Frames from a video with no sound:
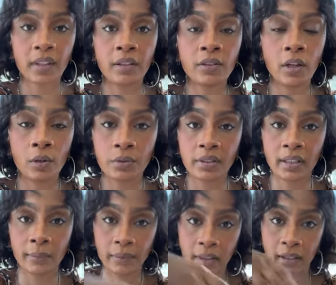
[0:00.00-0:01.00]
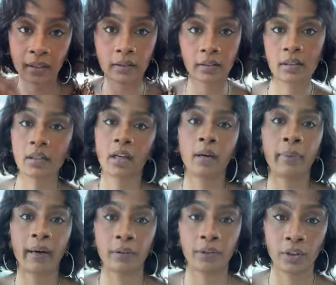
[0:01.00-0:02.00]
know something
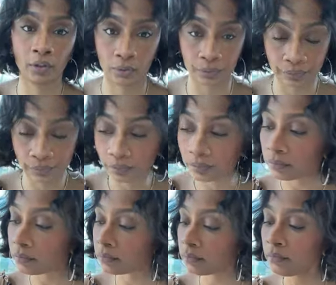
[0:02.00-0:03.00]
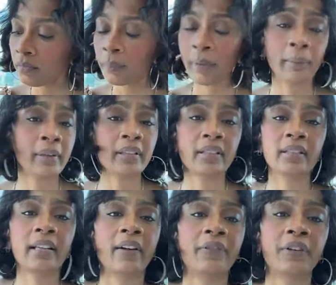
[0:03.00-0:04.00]
about you. Maybe this is
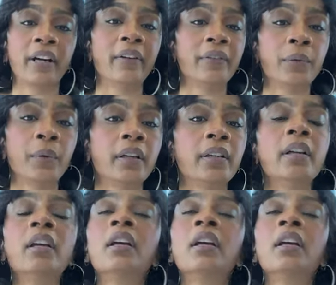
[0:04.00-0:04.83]
not for everyone.